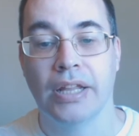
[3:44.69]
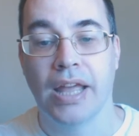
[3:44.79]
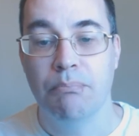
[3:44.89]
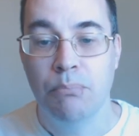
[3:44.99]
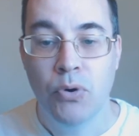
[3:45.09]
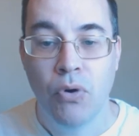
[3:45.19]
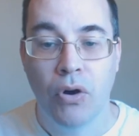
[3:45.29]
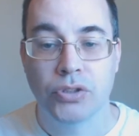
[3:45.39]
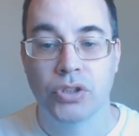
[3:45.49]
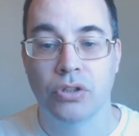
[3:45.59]
get more
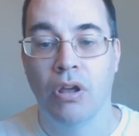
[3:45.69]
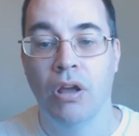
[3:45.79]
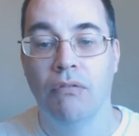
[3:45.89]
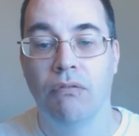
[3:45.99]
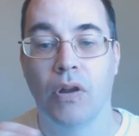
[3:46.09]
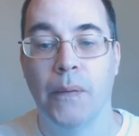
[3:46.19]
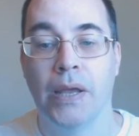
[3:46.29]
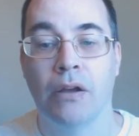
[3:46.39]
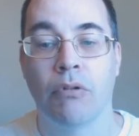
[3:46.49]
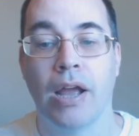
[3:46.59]
oxygen
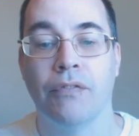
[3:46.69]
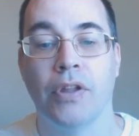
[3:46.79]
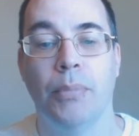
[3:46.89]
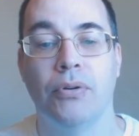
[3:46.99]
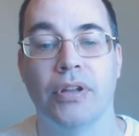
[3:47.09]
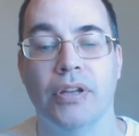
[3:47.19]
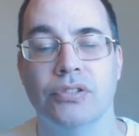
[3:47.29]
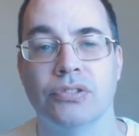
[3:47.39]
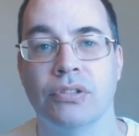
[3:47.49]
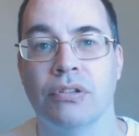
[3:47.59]
flowing around their
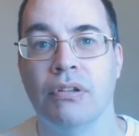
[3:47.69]
bodies.